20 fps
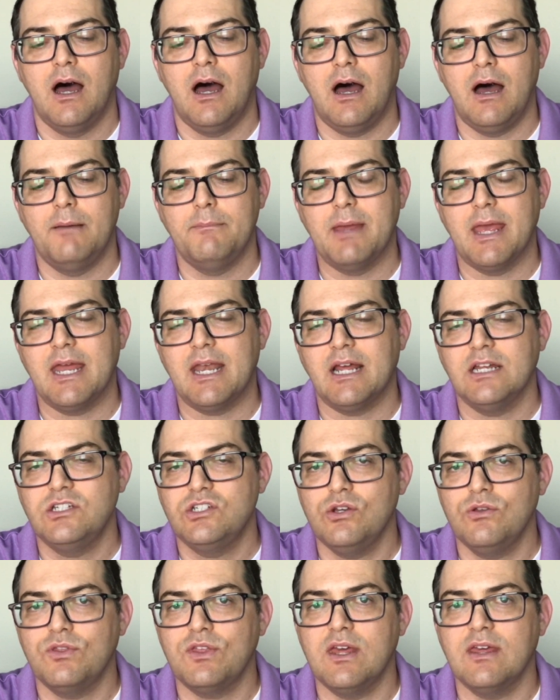Um, and I
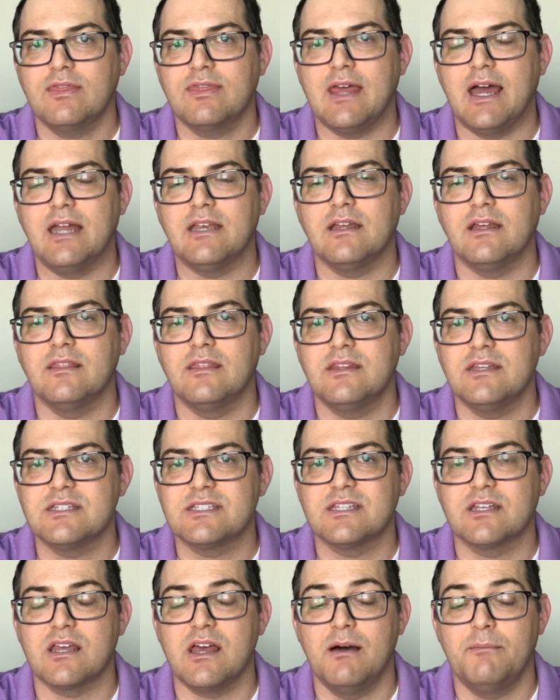do think that
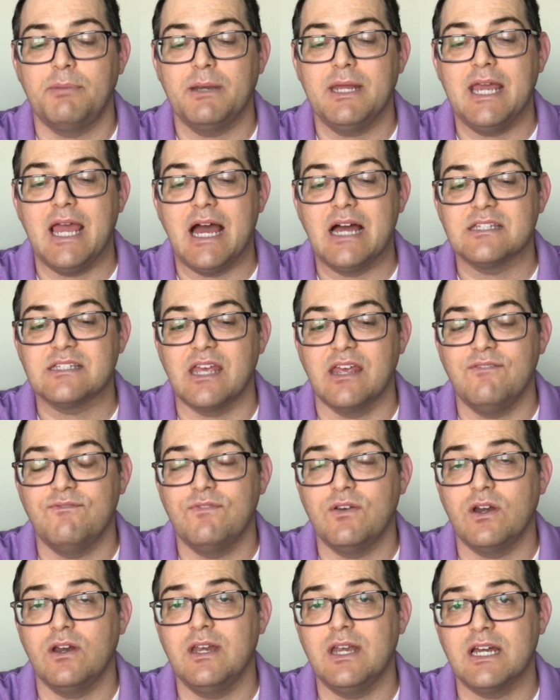this company has a
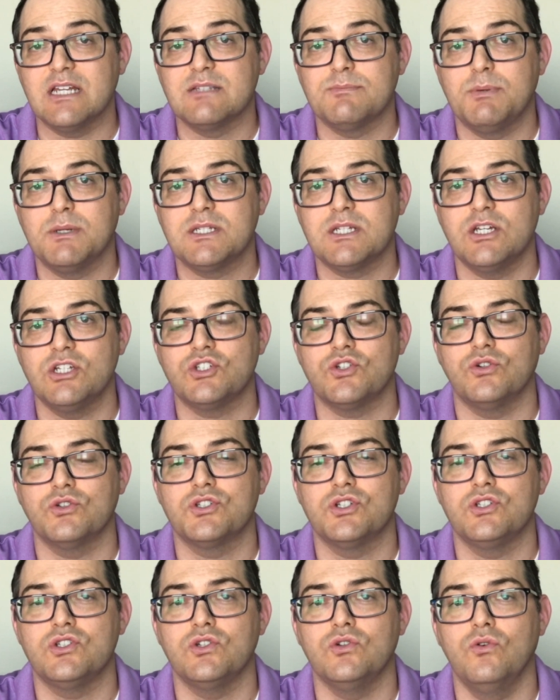very nice potential
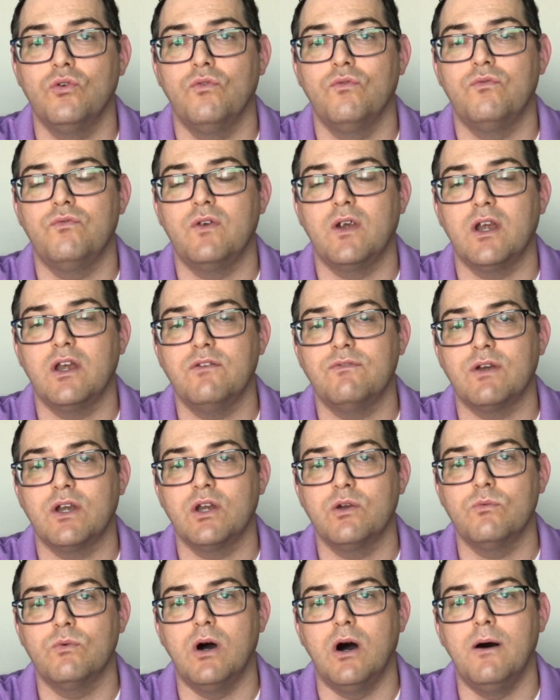to do very,
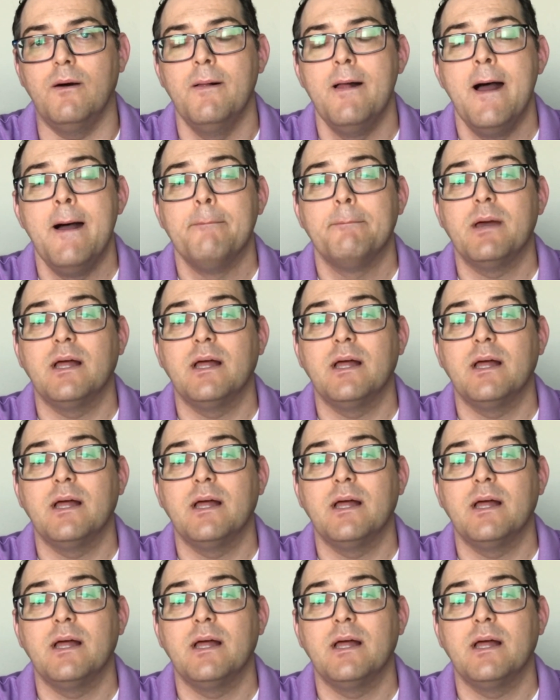very well.